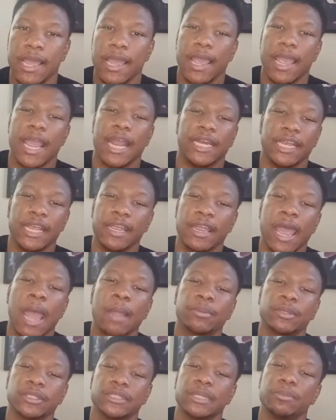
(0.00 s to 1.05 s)
And then
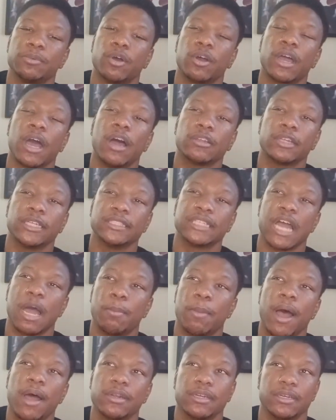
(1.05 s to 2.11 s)
after Thibodeau called that
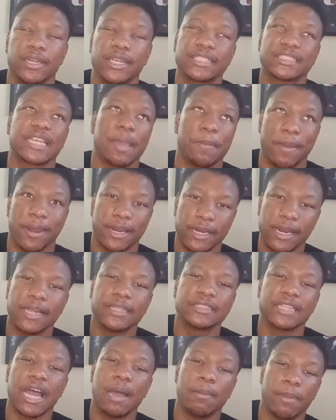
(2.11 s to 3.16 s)
timeout, the Knicks came out of that
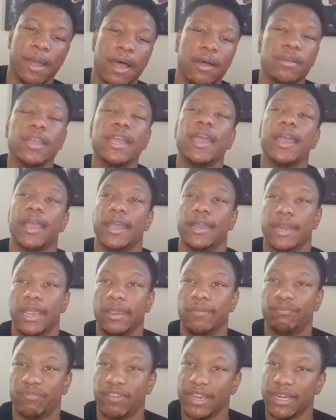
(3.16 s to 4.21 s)
timeout and they
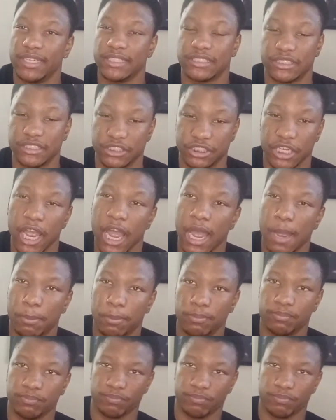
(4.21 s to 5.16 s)
finished the job